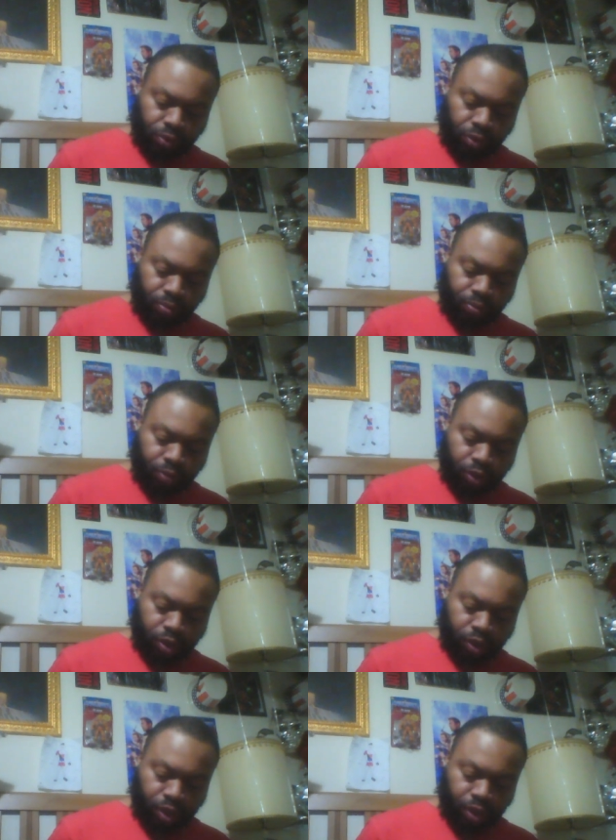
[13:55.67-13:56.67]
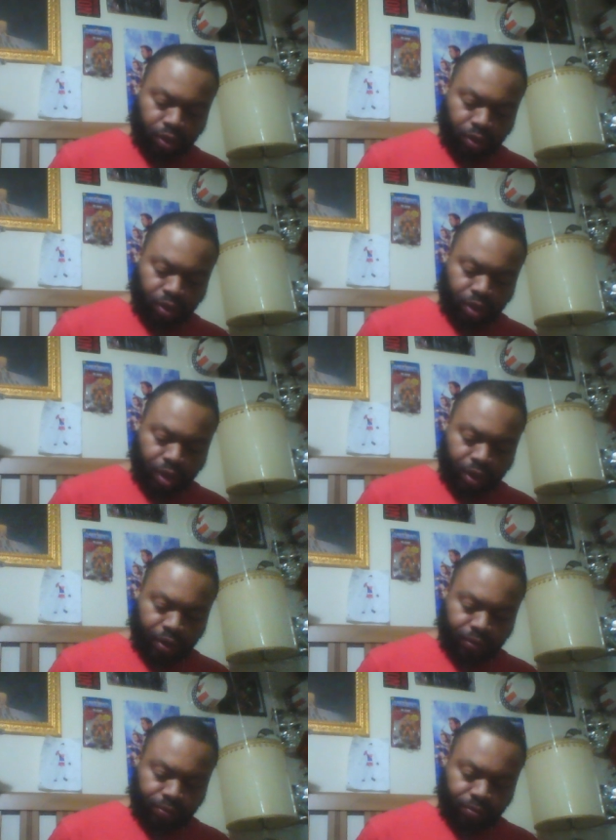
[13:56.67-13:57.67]
I'm gonna be looking at that
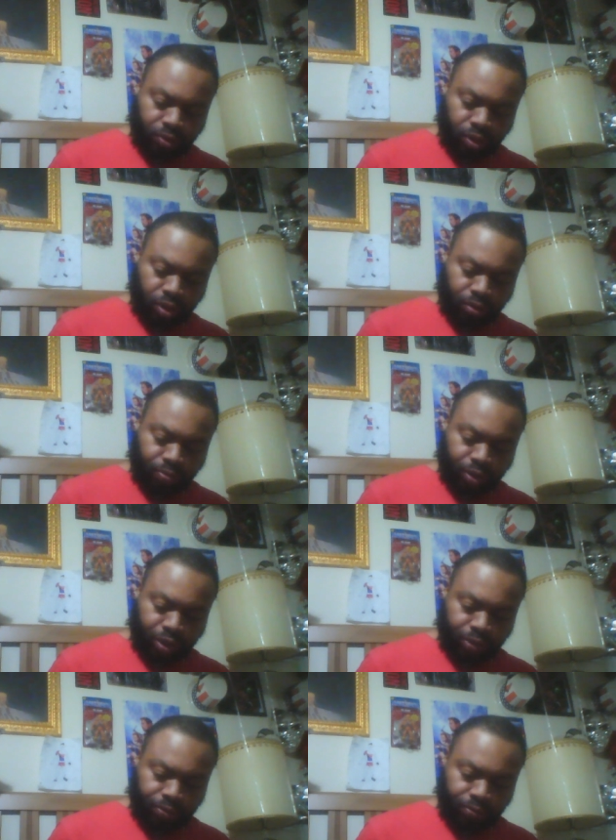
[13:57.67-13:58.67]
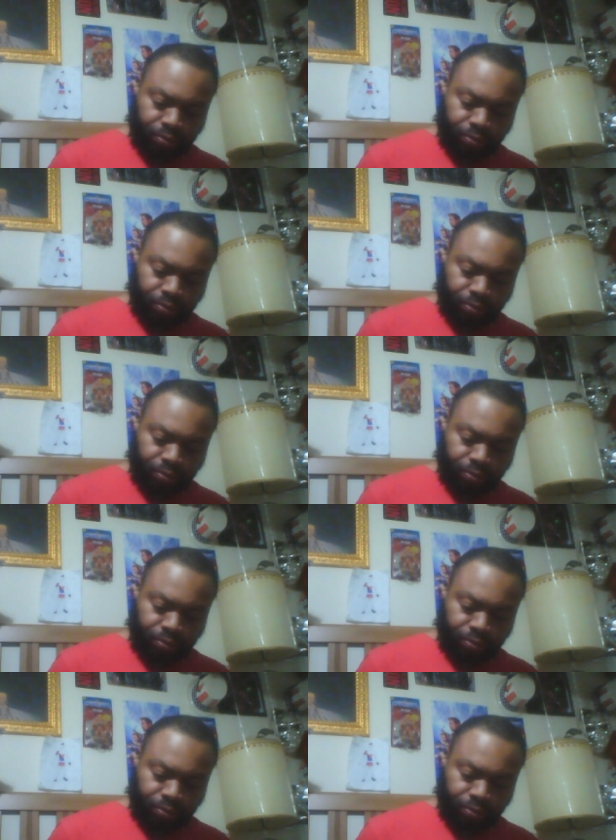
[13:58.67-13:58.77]
in a minute.